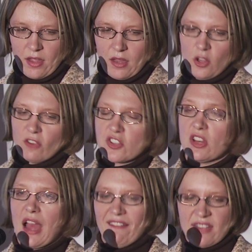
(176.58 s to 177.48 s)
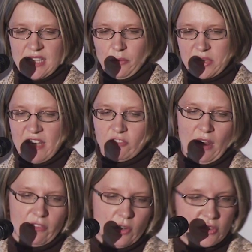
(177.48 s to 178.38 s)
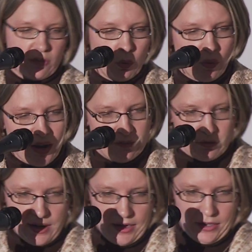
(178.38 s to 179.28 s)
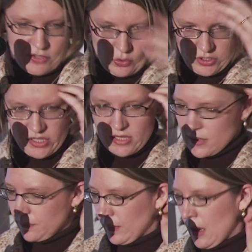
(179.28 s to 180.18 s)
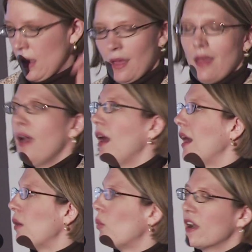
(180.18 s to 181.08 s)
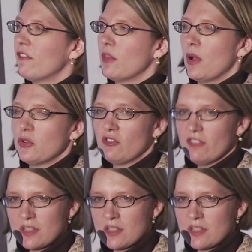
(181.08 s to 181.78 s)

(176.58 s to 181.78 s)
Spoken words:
The university obviously receives revenues from a wide variety of sources. One of the most